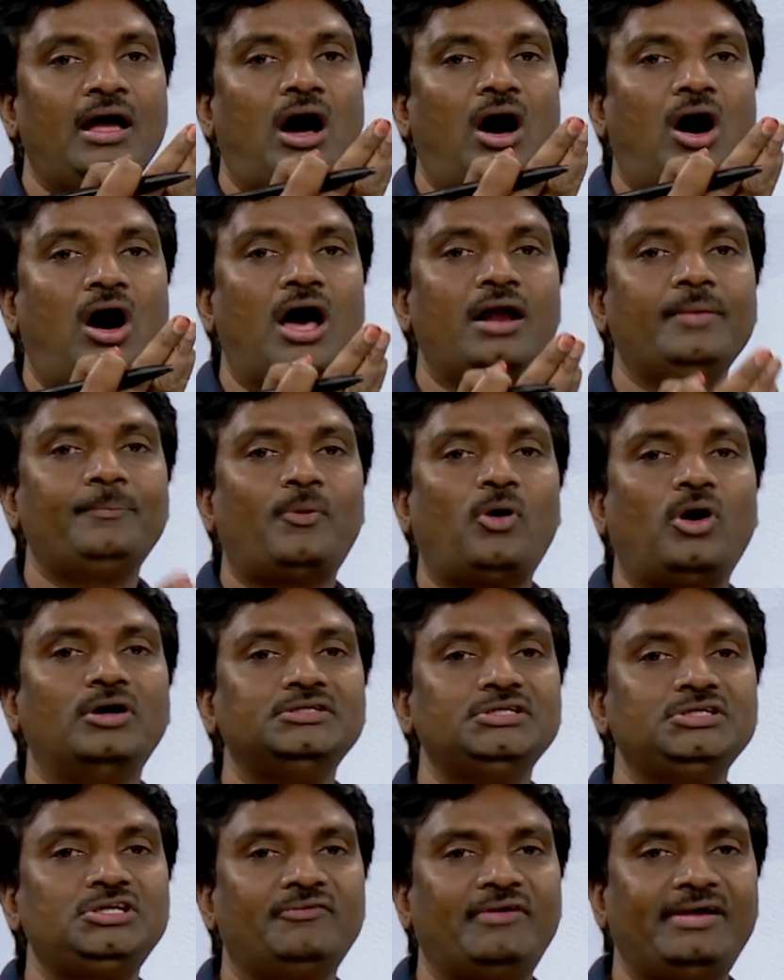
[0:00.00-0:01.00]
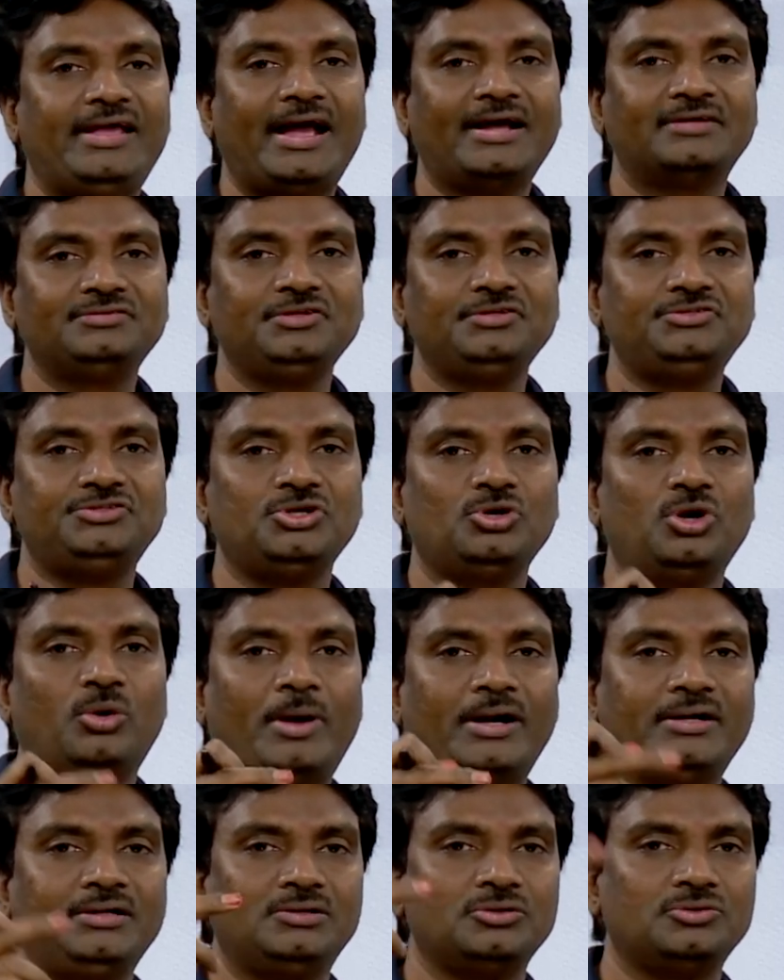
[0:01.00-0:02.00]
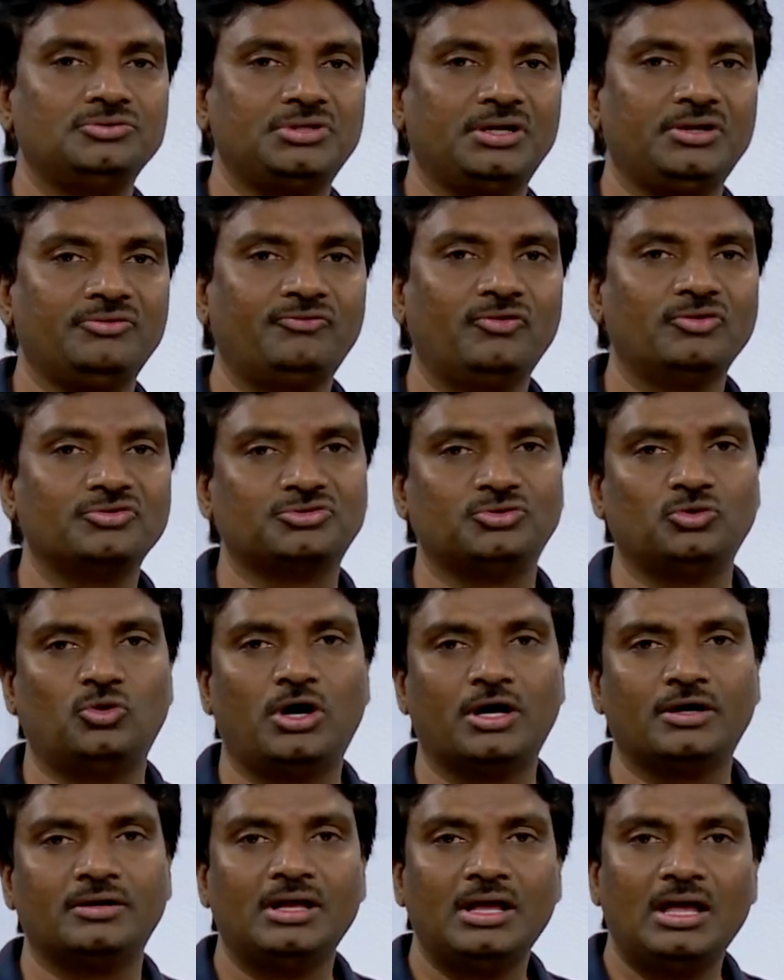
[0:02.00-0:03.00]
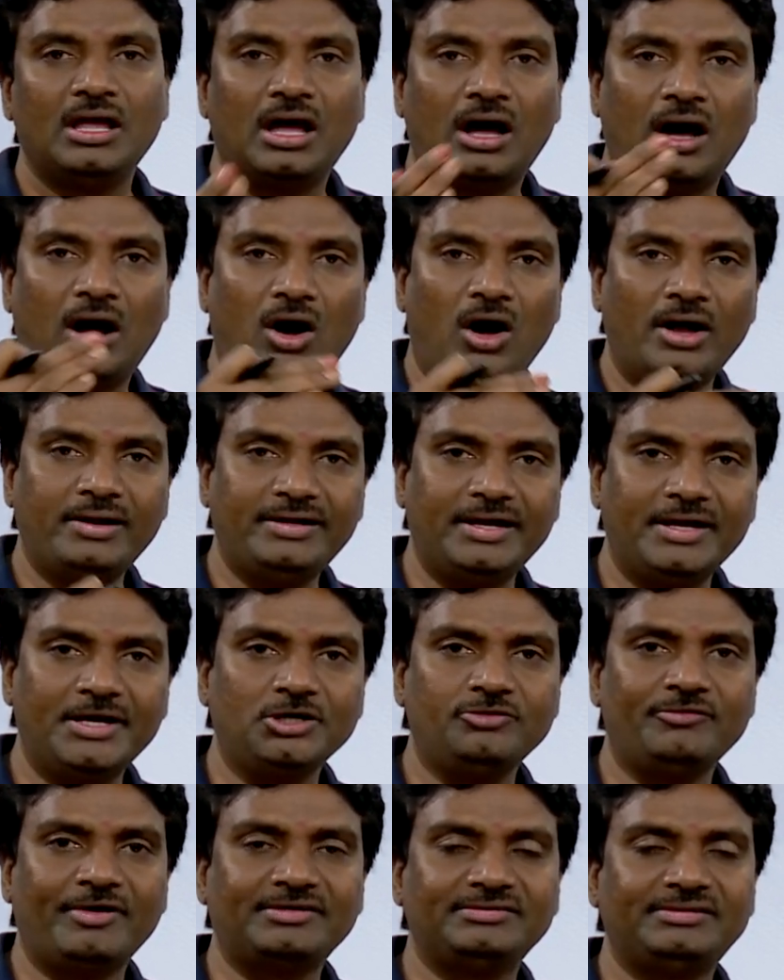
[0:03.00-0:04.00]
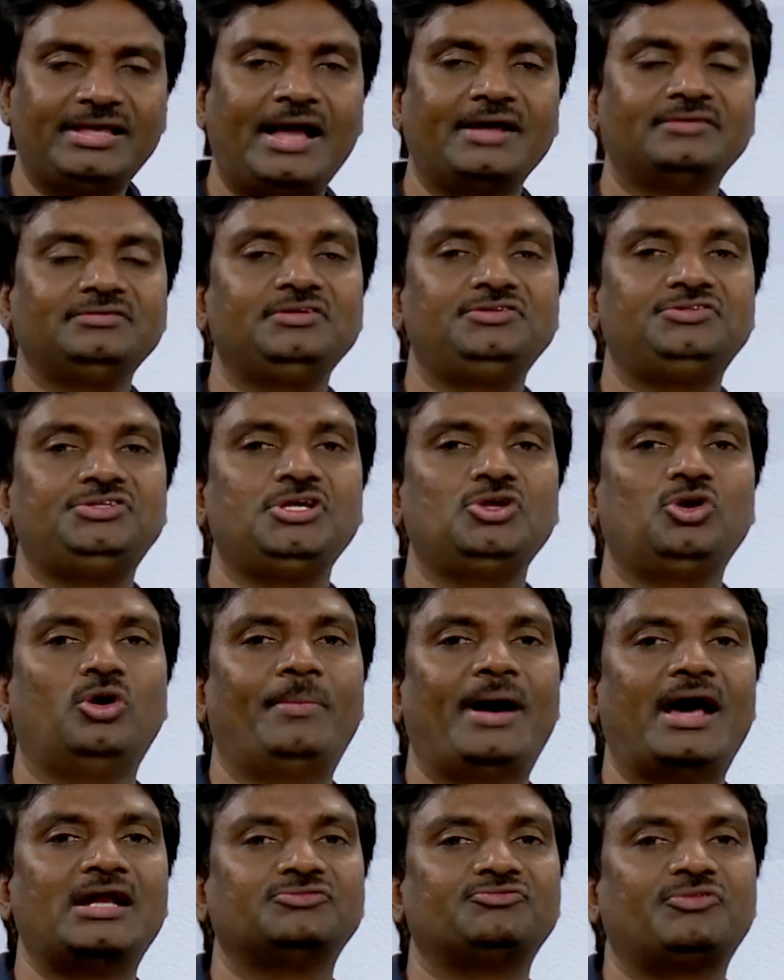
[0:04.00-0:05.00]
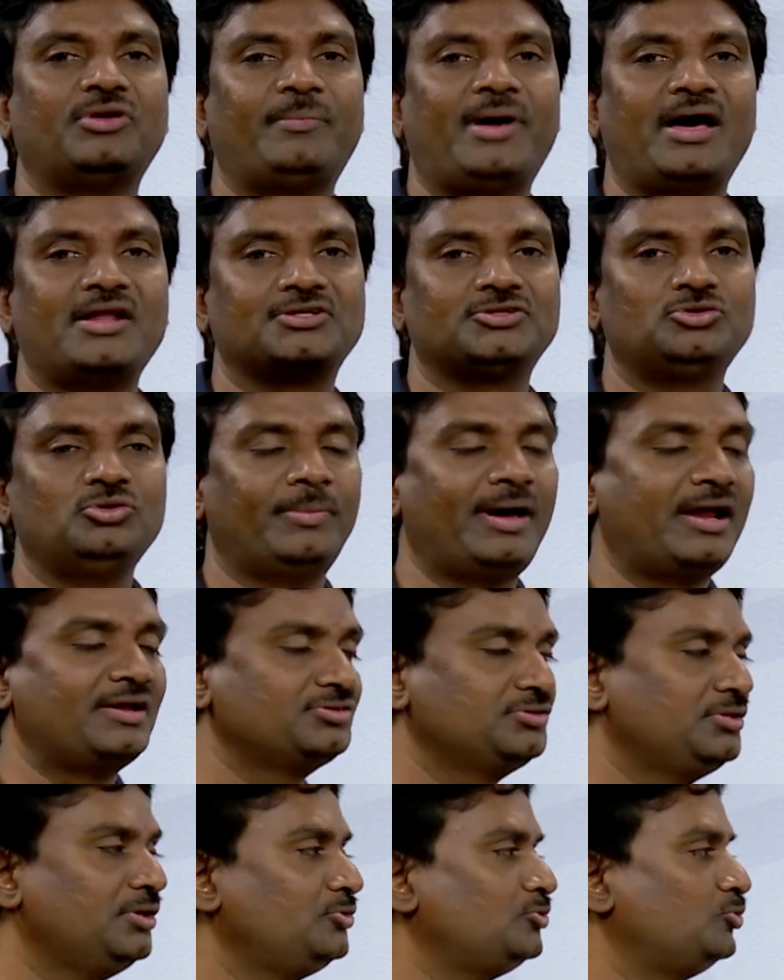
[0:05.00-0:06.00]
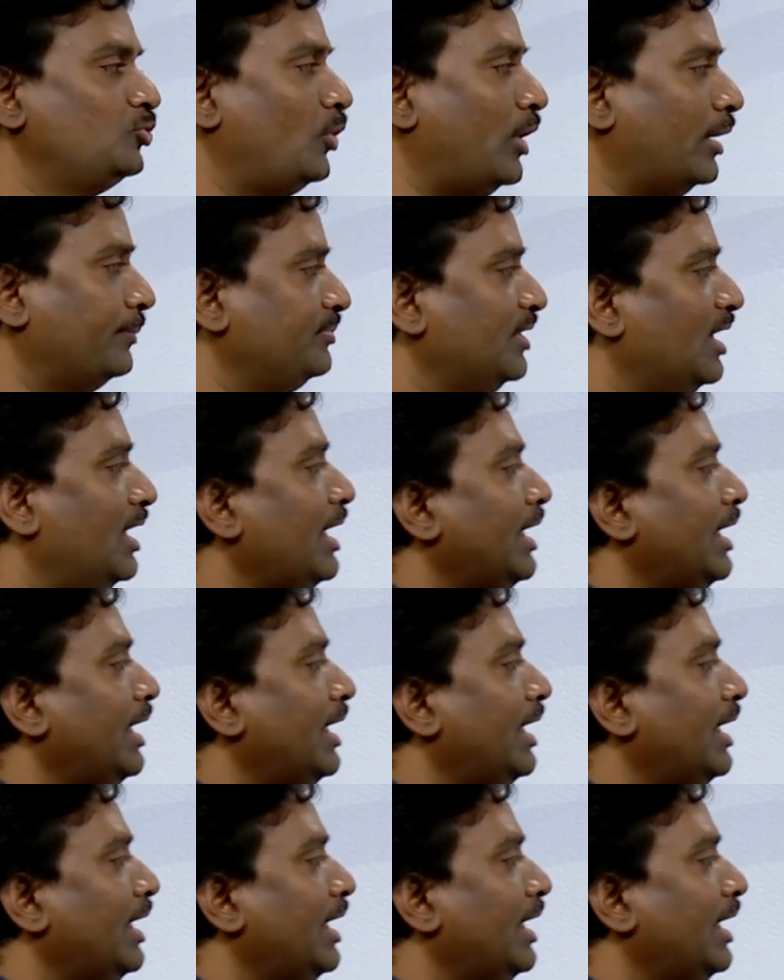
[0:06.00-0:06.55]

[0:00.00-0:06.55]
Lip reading: On positive y-axis, 0, 1, 2, 3, 4, so on. On negative x-axis, 0, minus 1, minus 2, minus 3, so on.